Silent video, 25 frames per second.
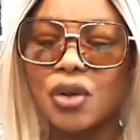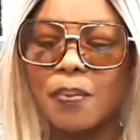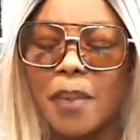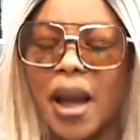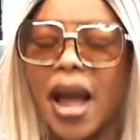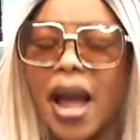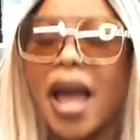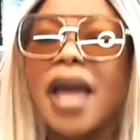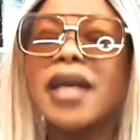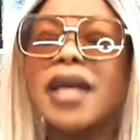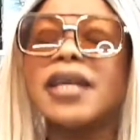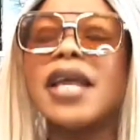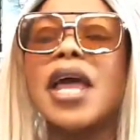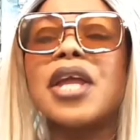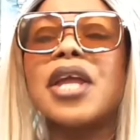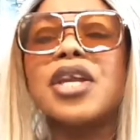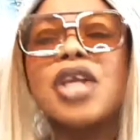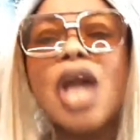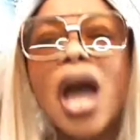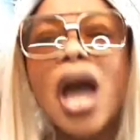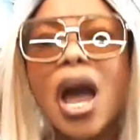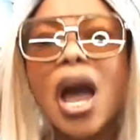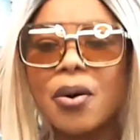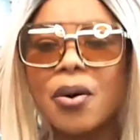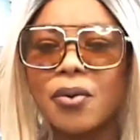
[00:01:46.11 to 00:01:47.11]
But they
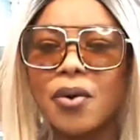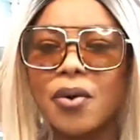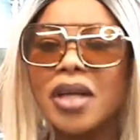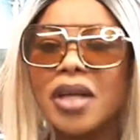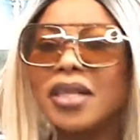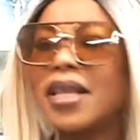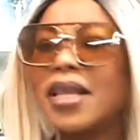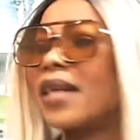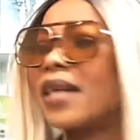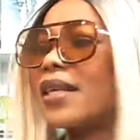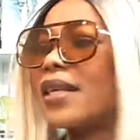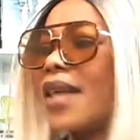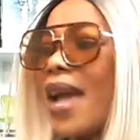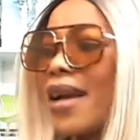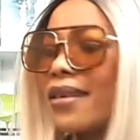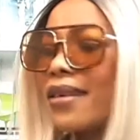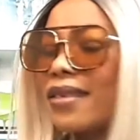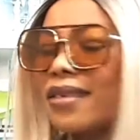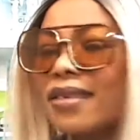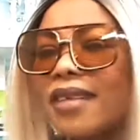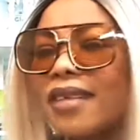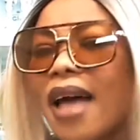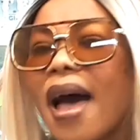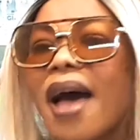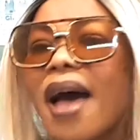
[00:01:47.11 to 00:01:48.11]
know that their
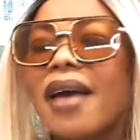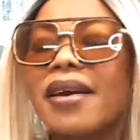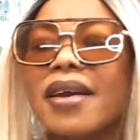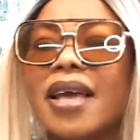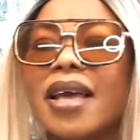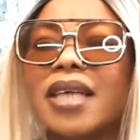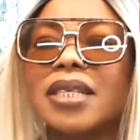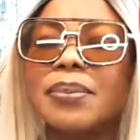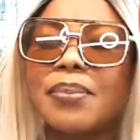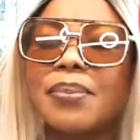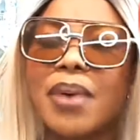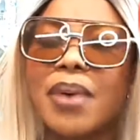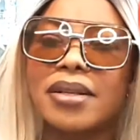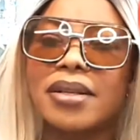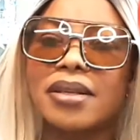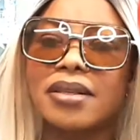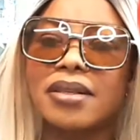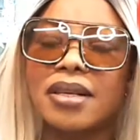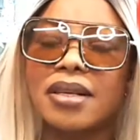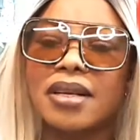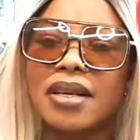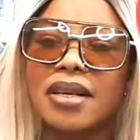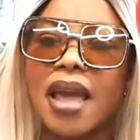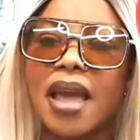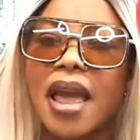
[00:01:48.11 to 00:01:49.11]
son is
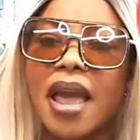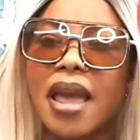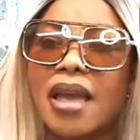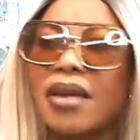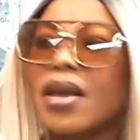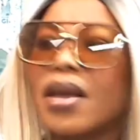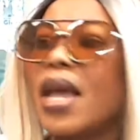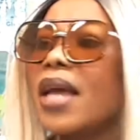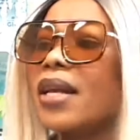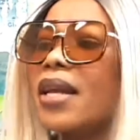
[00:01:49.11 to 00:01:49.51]
practicing gay.